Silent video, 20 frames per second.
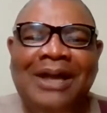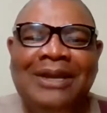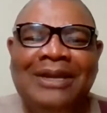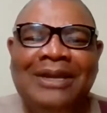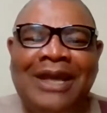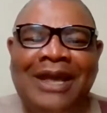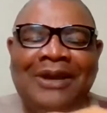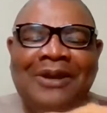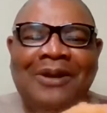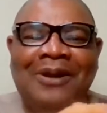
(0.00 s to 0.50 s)
And
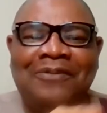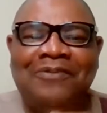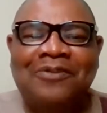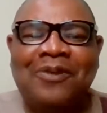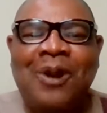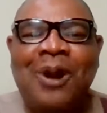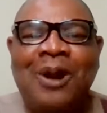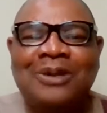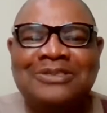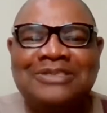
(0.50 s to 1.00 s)
then,
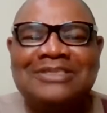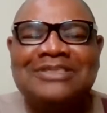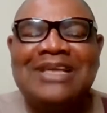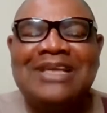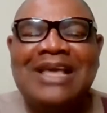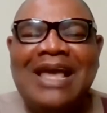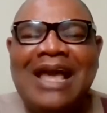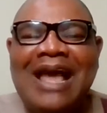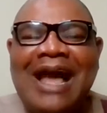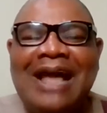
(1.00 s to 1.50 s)
of
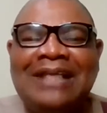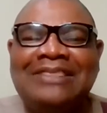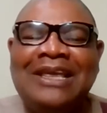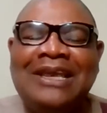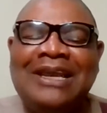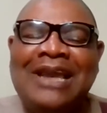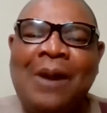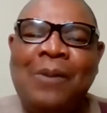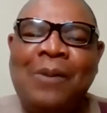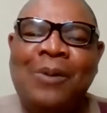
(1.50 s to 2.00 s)
course, I
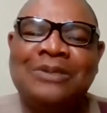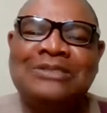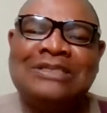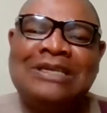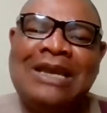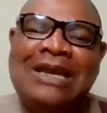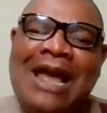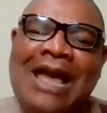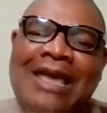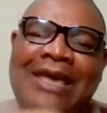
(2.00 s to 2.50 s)
think that was
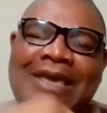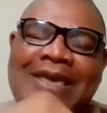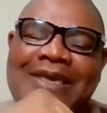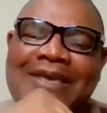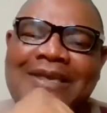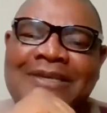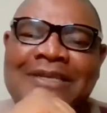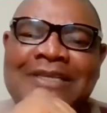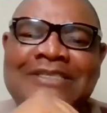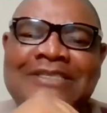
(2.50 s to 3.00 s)

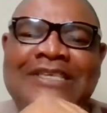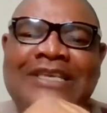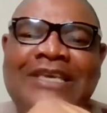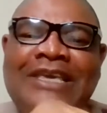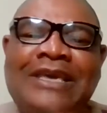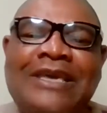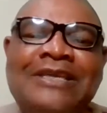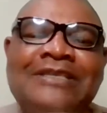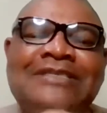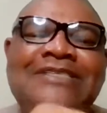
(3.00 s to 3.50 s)
like the
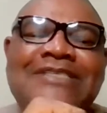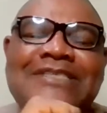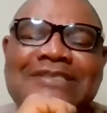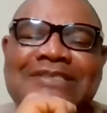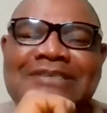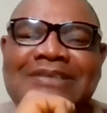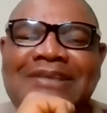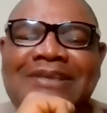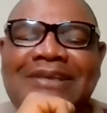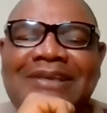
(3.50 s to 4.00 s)
skit
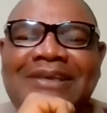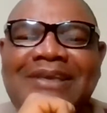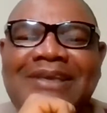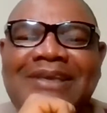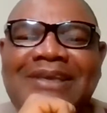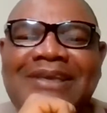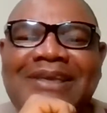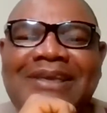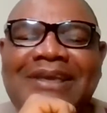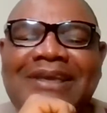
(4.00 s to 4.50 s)

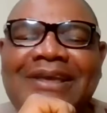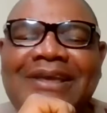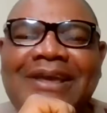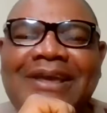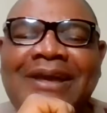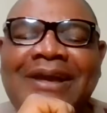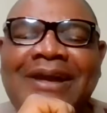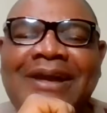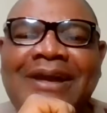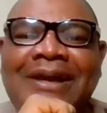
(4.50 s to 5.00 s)

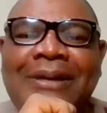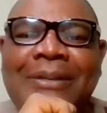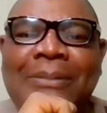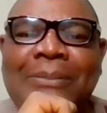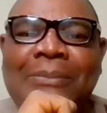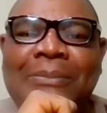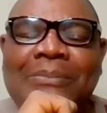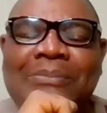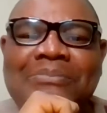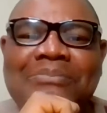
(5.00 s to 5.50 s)

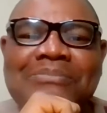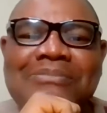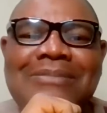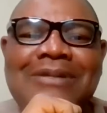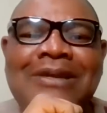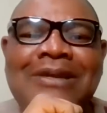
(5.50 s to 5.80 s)
that